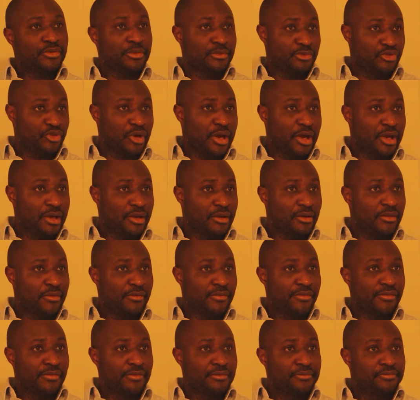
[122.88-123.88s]
you from drying
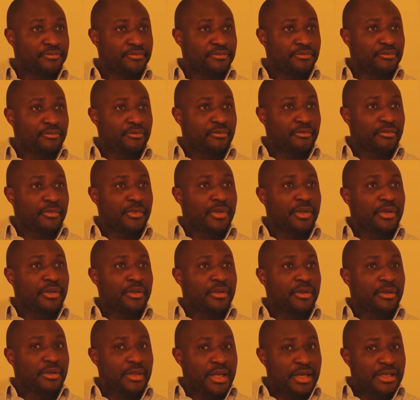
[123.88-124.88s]
off.
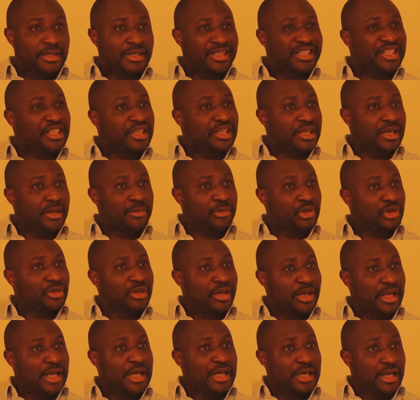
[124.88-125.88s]
That is the shea
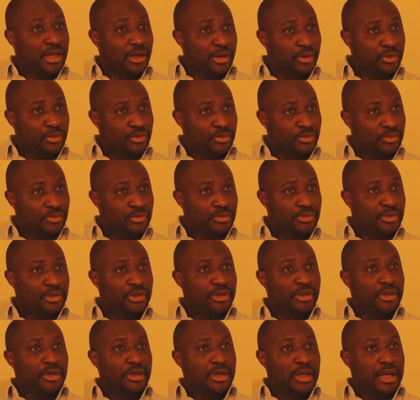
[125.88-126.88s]
butter line alone.
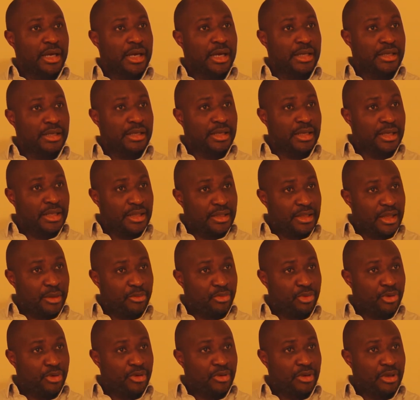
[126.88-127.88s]
And in
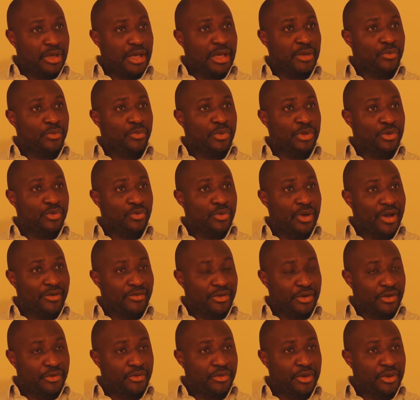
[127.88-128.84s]
that product line, we do have a